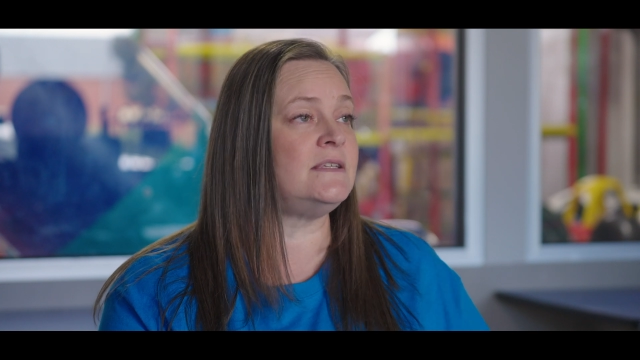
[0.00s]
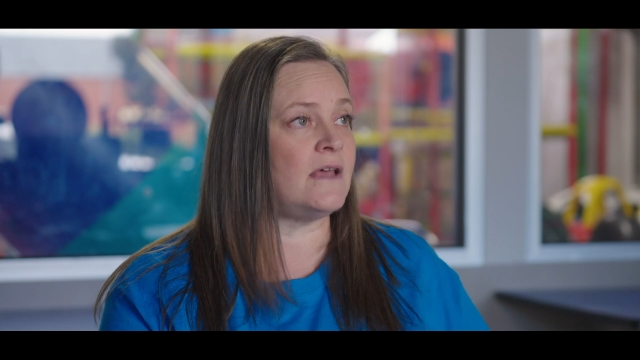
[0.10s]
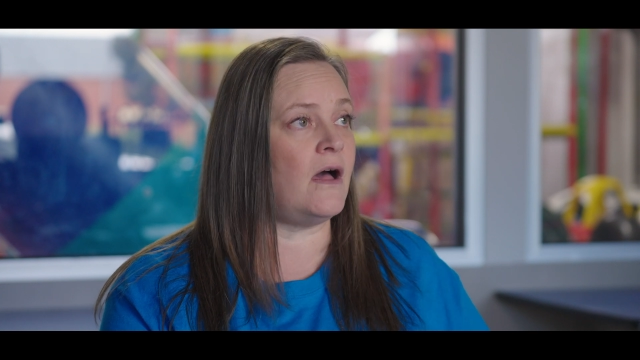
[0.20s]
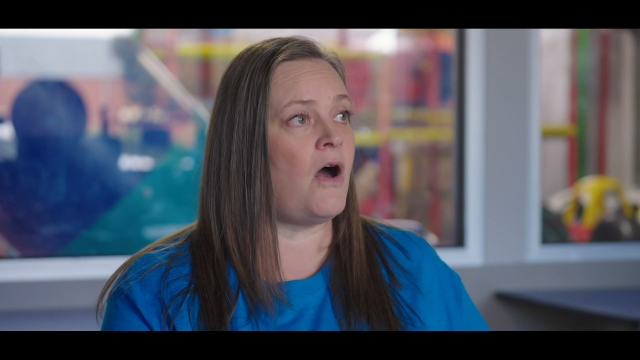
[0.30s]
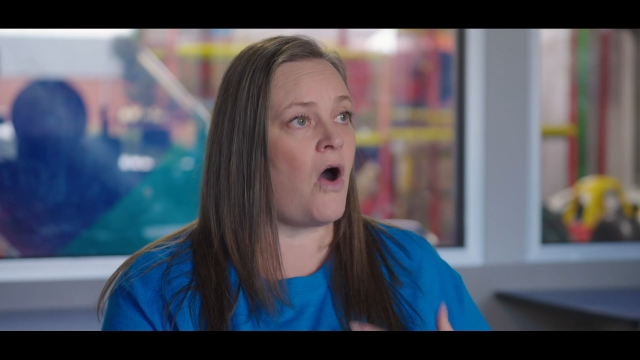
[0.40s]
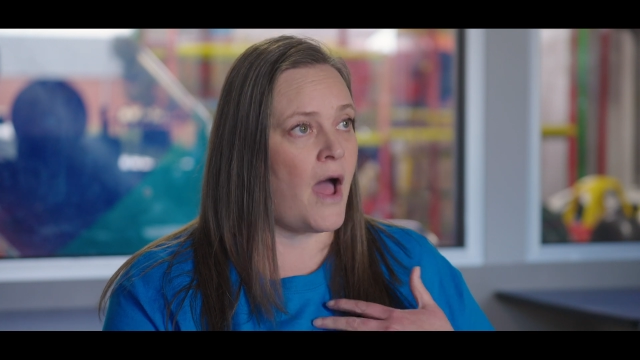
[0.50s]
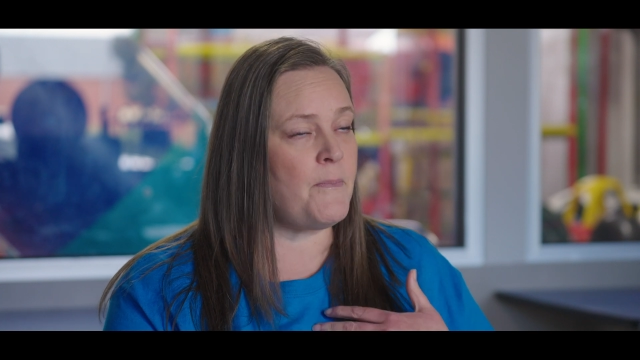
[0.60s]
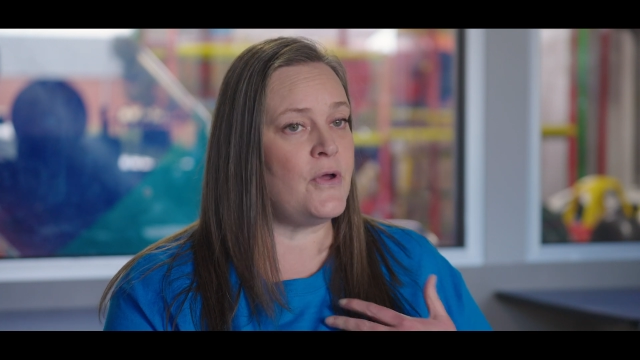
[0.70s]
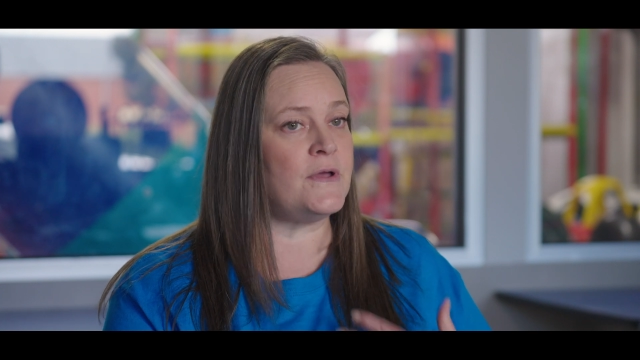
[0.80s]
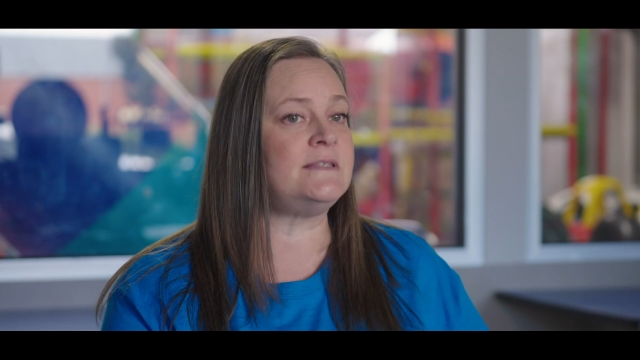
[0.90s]
because I
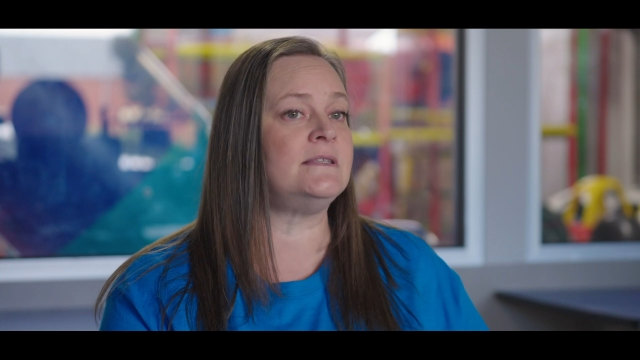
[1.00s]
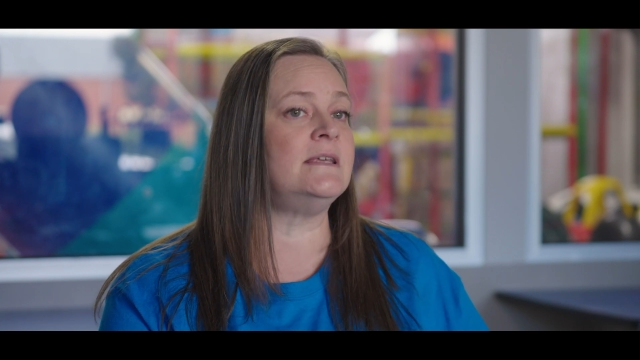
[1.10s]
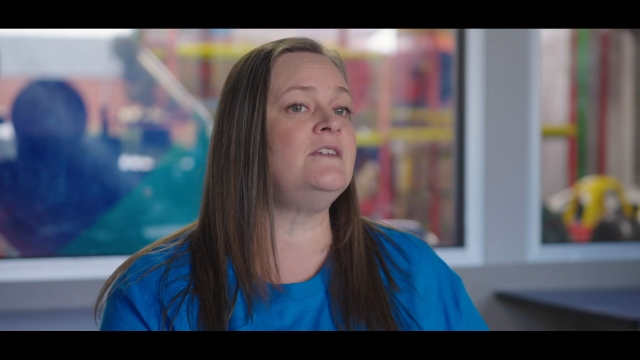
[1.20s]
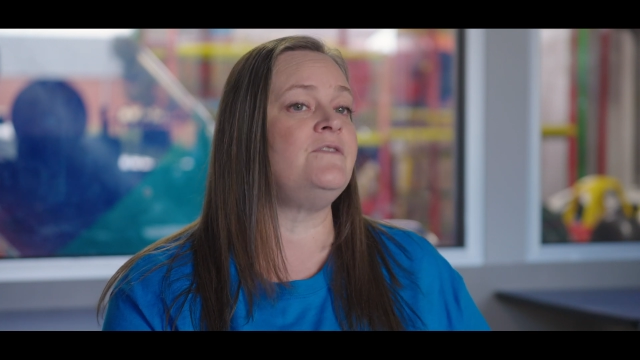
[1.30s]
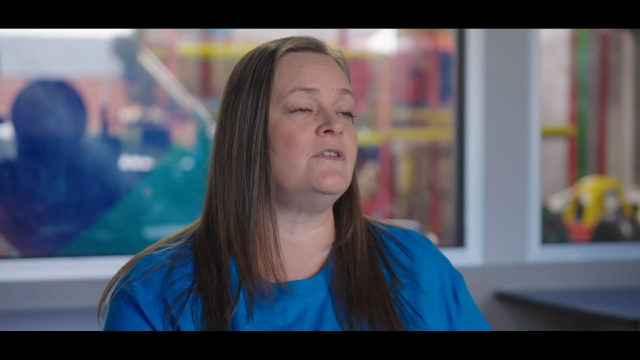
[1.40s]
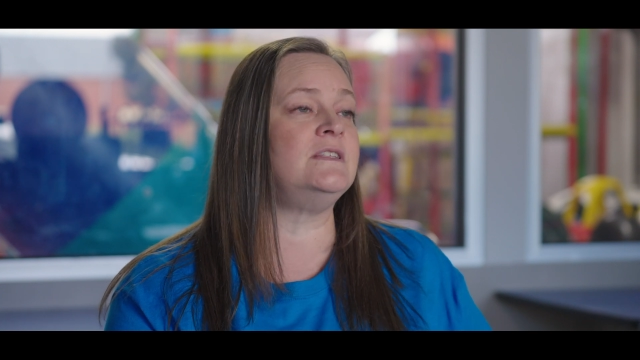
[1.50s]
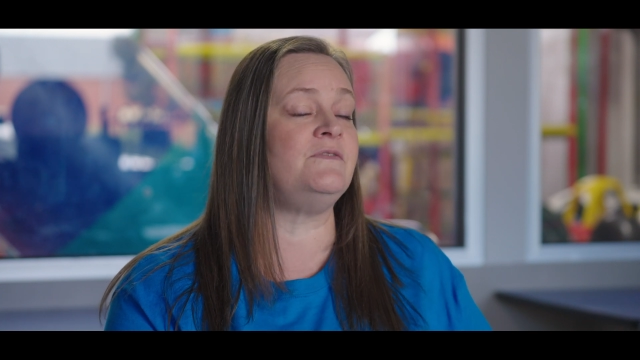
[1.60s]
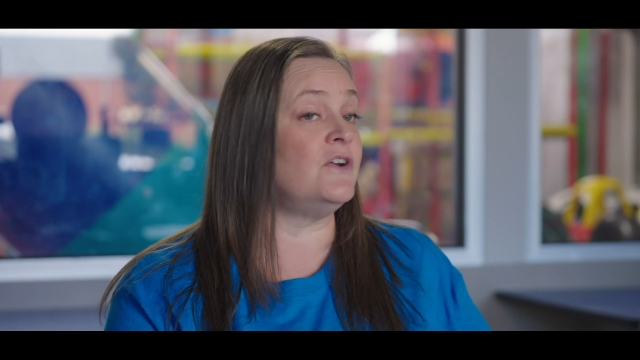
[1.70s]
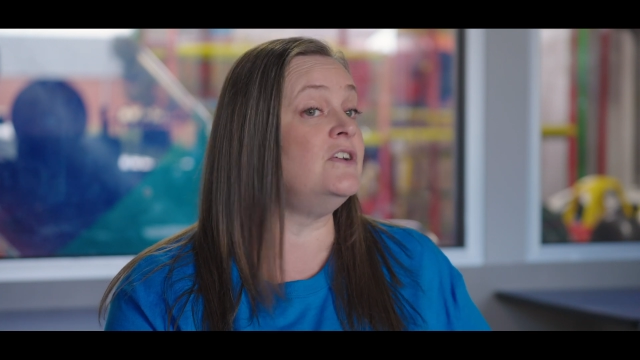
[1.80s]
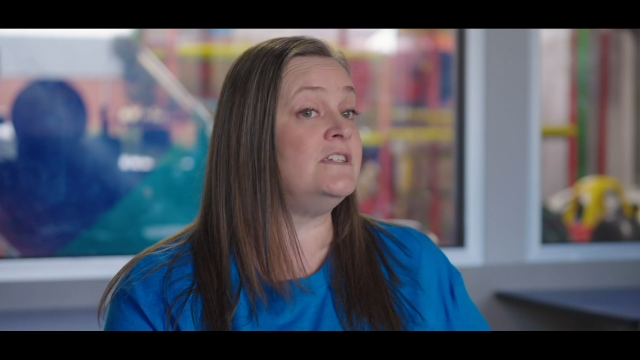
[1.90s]
personally feel
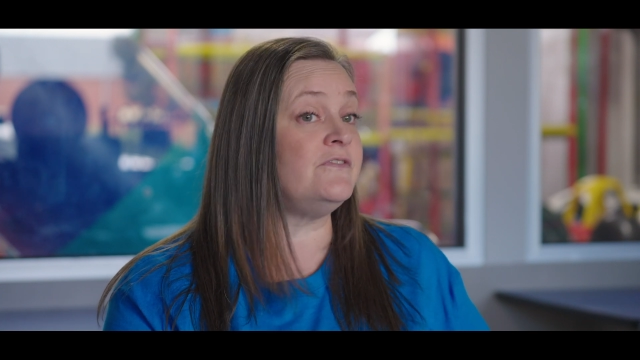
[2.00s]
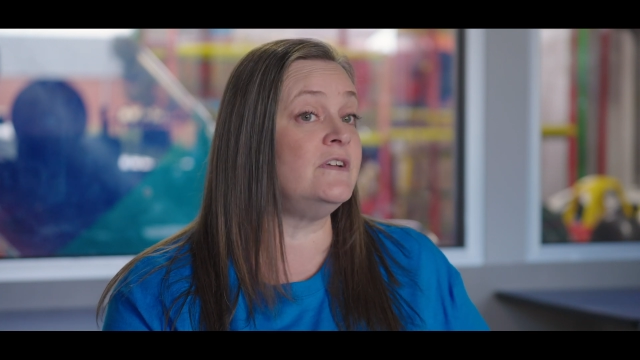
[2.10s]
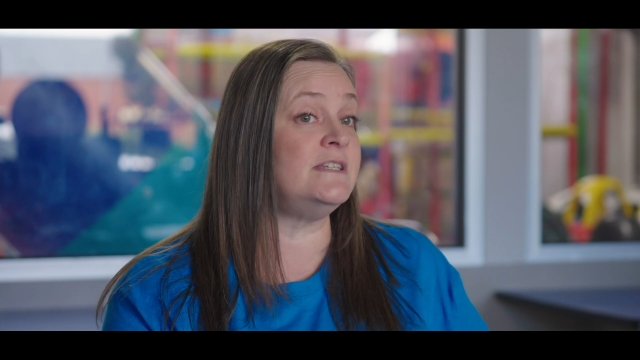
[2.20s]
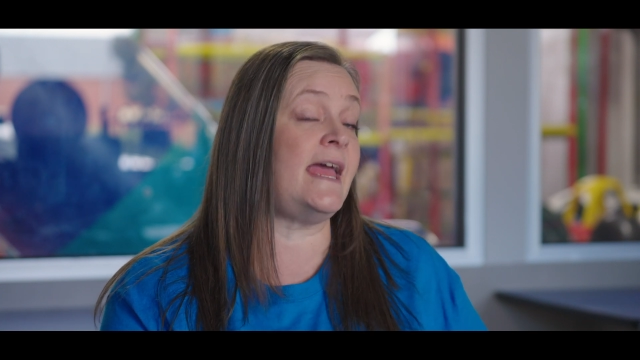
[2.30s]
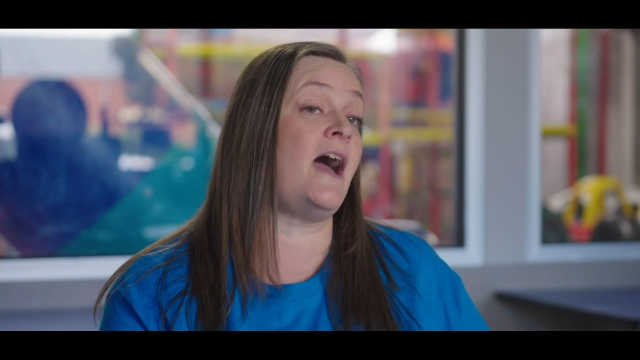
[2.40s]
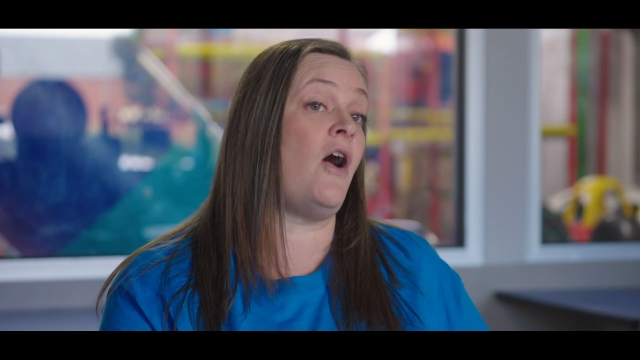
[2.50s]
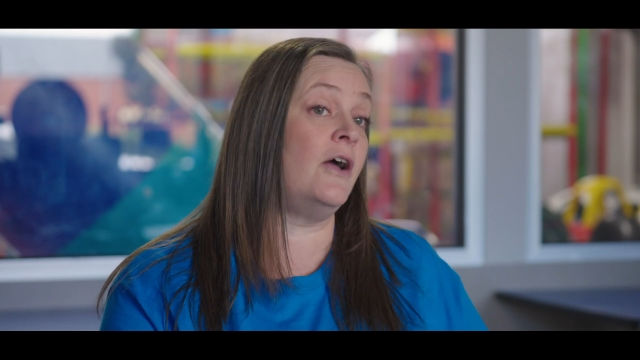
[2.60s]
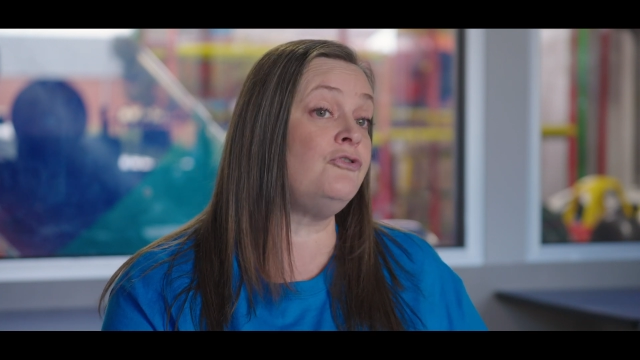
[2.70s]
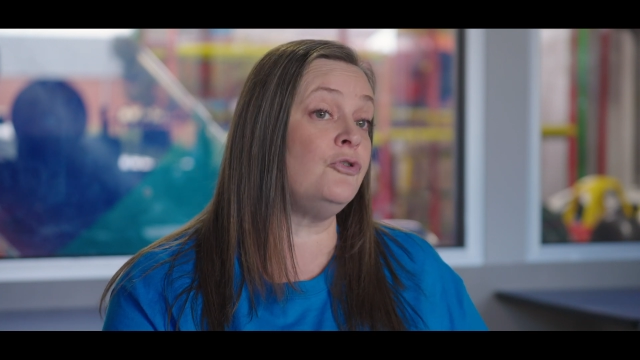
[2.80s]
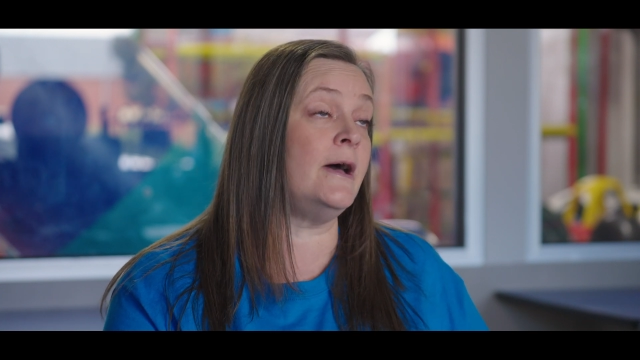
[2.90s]
that's very different to how
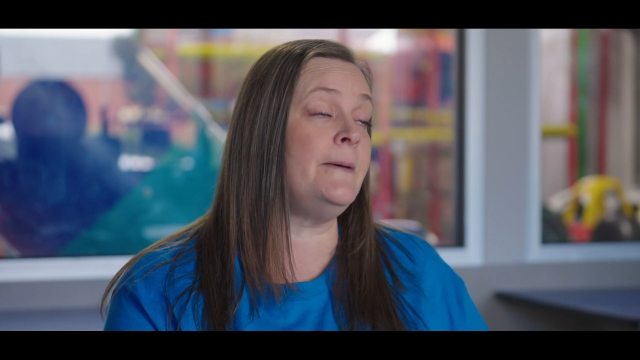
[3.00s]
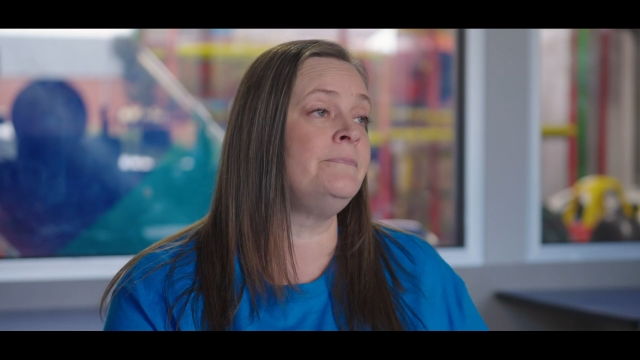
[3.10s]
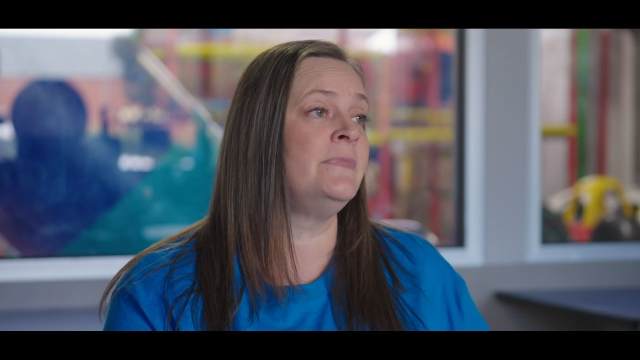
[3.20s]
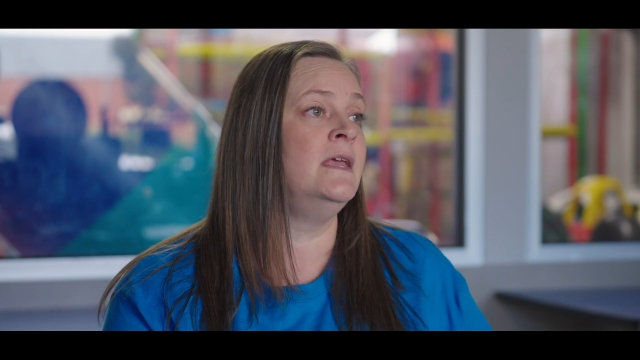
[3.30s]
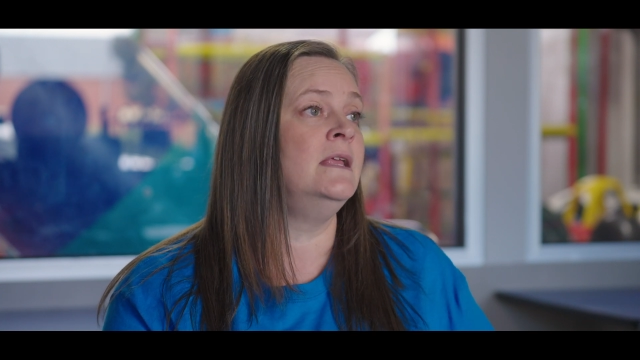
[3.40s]
I grew up,